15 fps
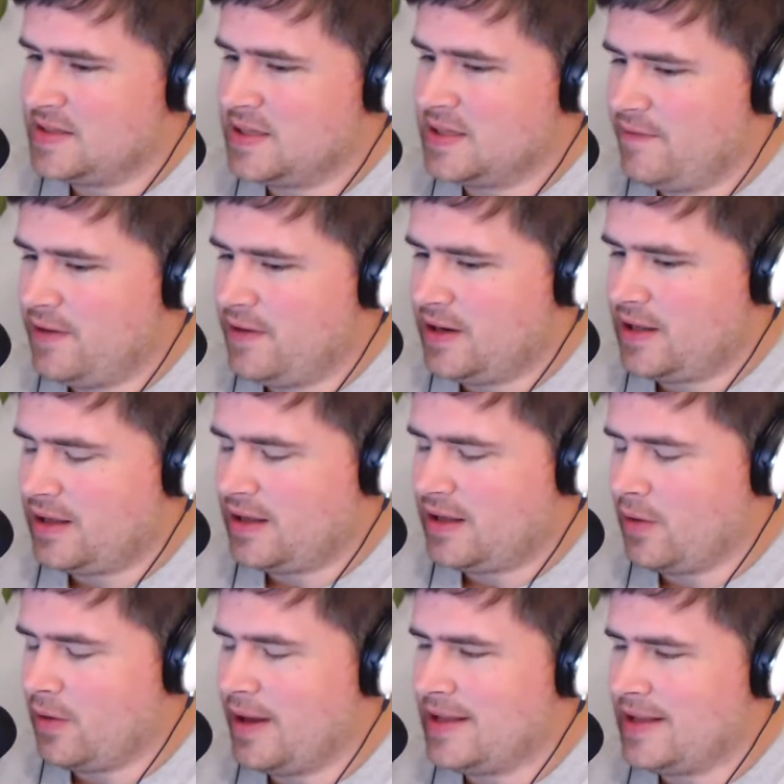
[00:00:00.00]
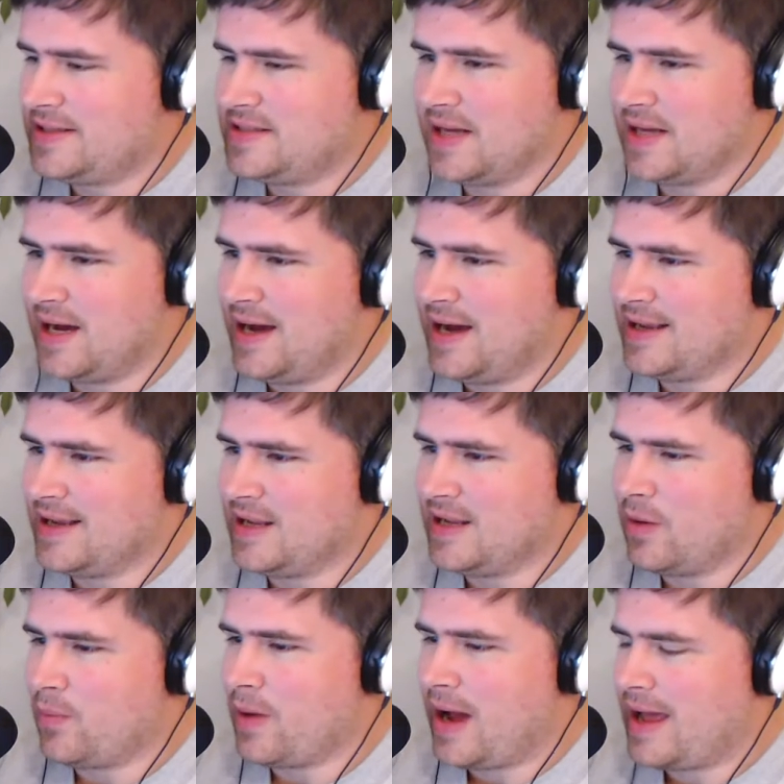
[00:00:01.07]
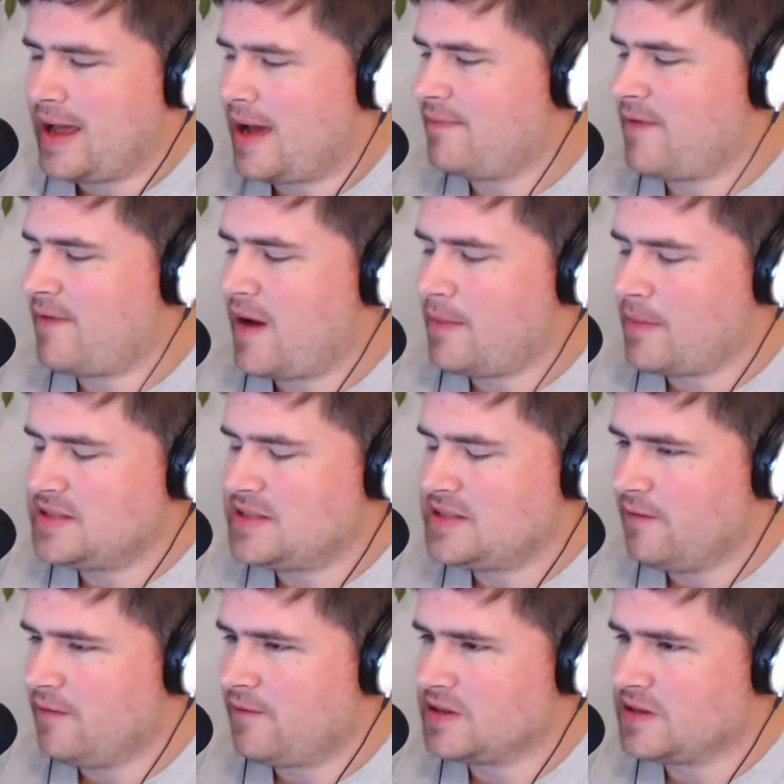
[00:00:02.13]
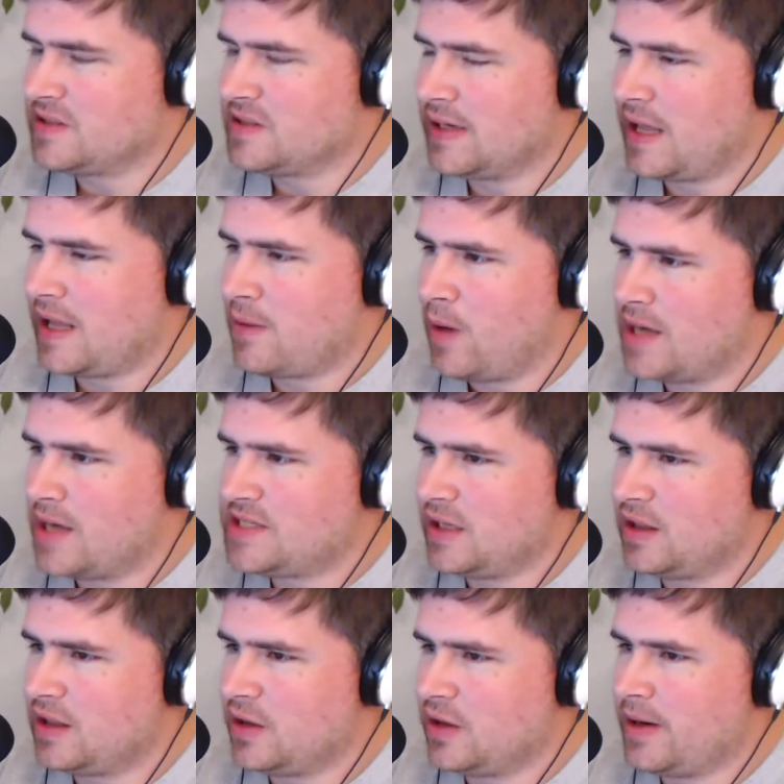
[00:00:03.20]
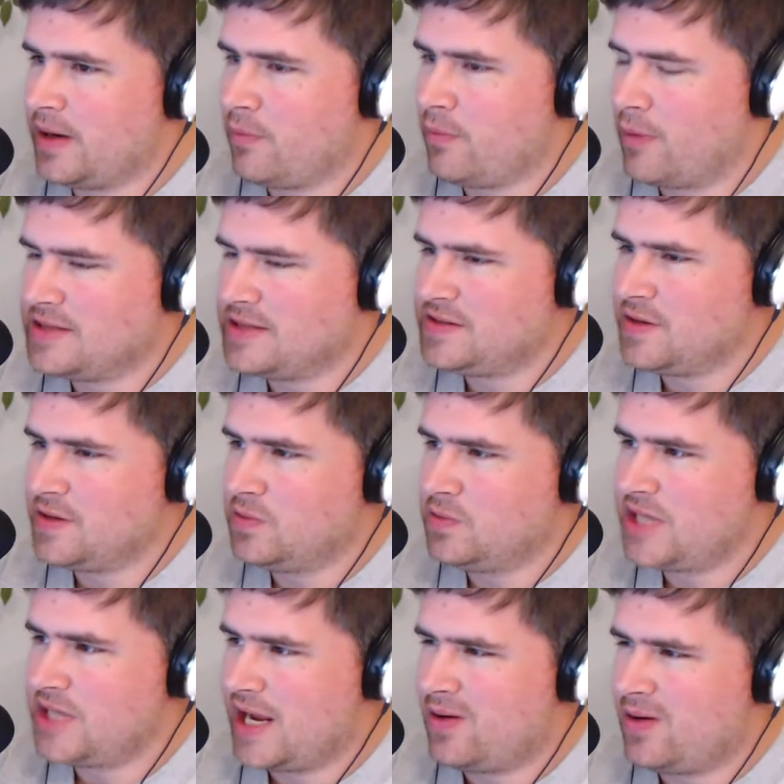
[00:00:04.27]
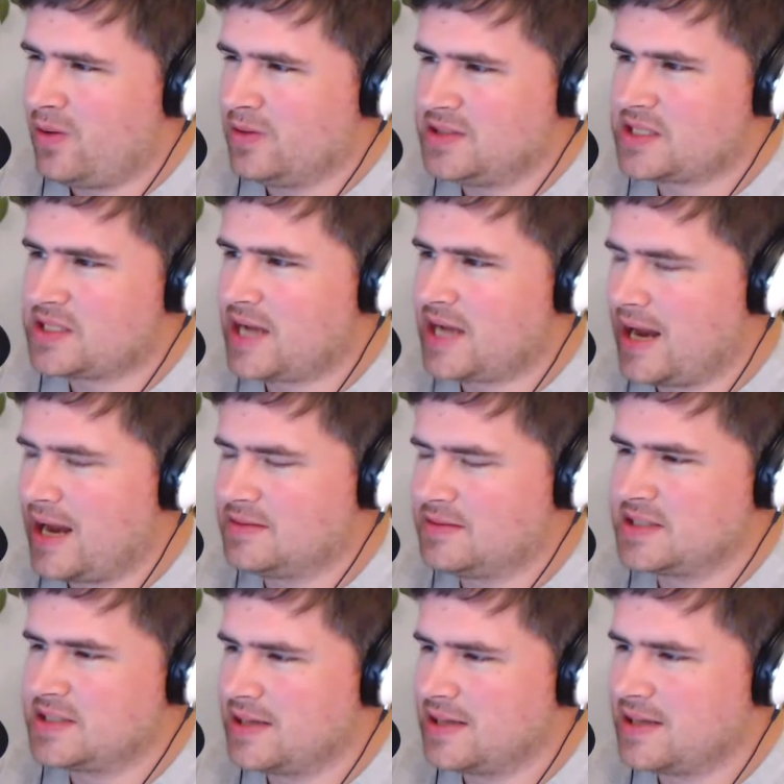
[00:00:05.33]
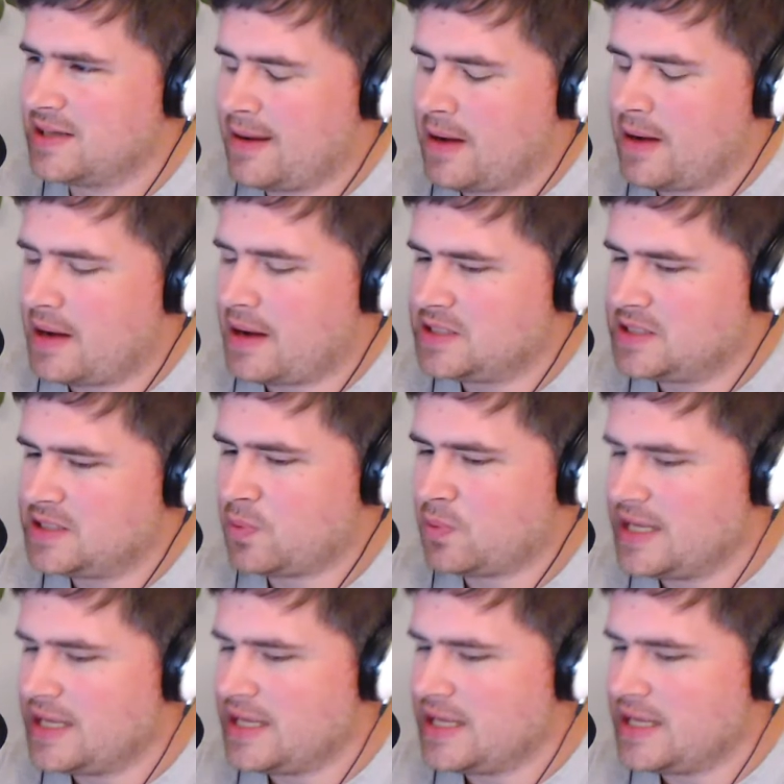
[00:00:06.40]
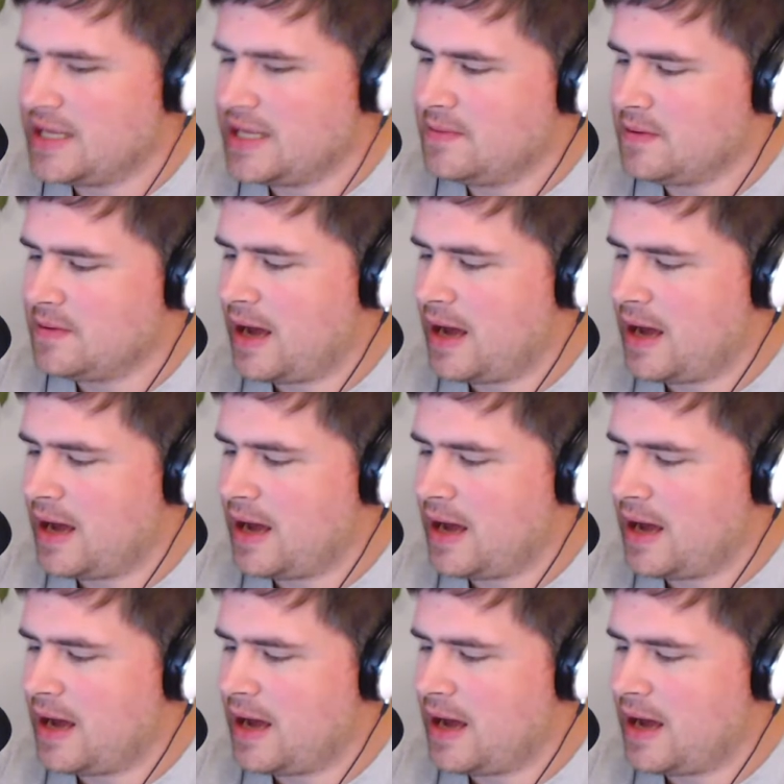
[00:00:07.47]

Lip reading: The video, it's I found myself on Sunday watching a little bit of the Red Zone channel and I just wasn't into it.